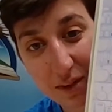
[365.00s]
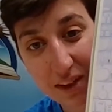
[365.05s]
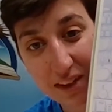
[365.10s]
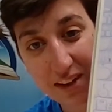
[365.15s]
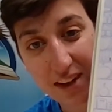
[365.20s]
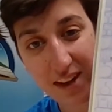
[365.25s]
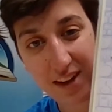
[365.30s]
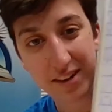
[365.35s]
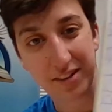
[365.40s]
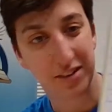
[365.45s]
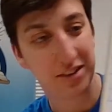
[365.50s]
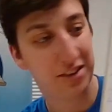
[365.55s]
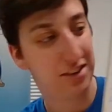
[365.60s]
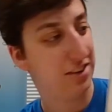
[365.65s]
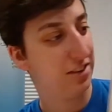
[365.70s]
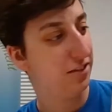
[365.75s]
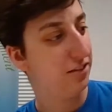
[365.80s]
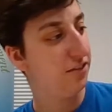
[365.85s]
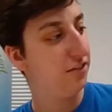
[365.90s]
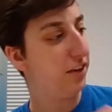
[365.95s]
My gosh,
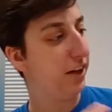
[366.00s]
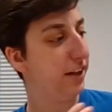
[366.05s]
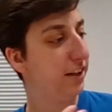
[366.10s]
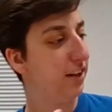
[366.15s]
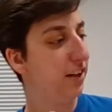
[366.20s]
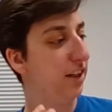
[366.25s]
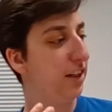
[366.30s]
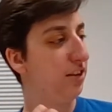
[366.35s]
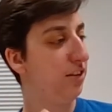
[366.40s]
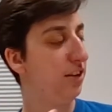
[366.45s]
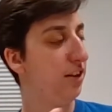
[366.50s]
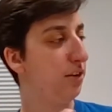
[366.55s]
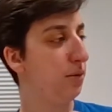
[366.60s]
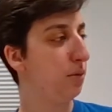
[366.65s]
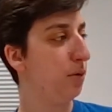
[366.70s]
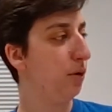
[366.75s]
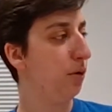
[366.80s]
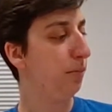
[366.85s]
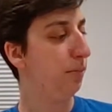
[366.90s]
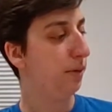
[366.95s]
finally she has
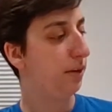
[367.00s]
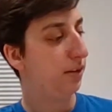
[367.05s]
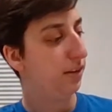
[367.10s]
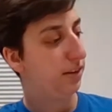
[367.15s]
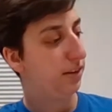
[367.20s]
room.